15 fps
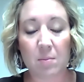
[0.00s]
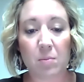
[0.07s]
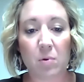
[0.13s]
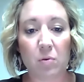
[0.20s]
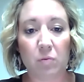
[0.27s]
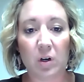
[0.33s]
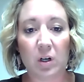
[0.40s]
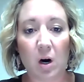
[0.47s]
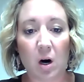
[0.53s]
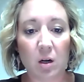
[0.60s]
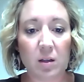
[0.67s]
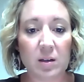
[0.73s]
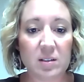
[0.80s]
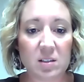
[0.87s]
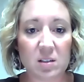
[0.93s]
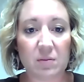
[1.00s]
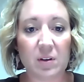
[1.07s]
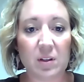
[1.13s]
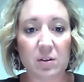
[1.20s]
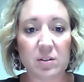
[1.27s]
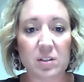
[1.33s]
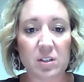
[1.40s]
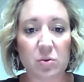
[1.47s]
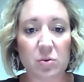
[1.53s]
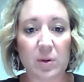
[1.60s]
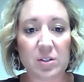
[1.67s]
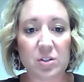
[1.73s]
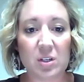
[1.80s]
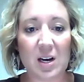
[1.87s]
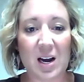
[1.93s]
Regardless of either
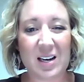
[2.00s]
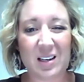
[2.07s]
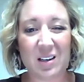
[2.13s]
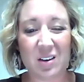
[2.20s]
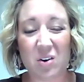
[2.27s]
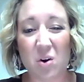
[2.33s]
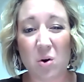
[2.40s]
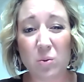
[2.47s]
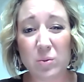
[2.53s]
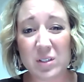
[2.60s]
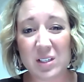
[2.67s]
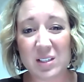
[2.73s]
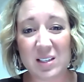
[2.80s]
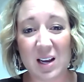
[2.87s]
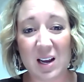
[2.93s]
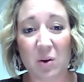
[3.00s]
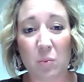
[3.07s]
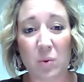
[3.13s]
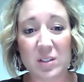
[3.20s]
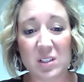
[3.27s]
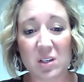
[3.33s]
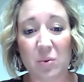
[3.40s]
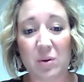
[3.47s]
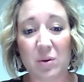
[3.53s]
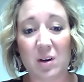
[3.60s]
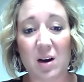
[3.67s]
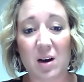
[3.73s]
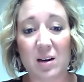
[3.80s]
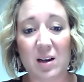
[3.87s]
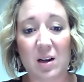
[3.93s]
situation, I need a note saying what's going
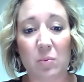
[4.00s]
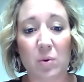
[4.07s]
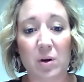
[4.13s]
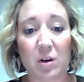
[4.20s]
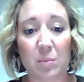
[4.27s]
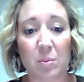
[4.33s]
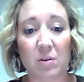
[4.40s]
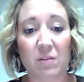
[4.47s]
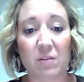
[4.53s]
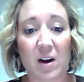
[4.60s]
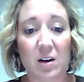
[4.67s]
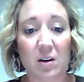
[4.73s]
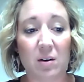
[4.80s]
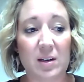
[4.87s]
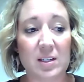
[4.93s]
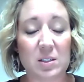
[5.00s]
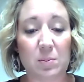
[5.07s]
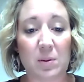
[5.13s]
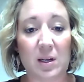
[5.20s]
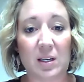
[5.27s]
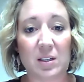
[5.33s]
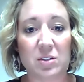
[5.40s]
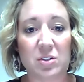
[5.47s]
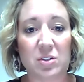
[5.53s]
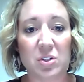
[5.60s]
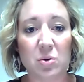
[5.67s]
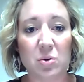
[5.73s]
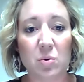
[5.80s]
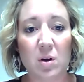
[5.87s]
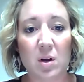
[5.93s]
on and what your provider is planning to
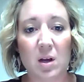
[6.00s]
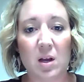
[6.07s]
do.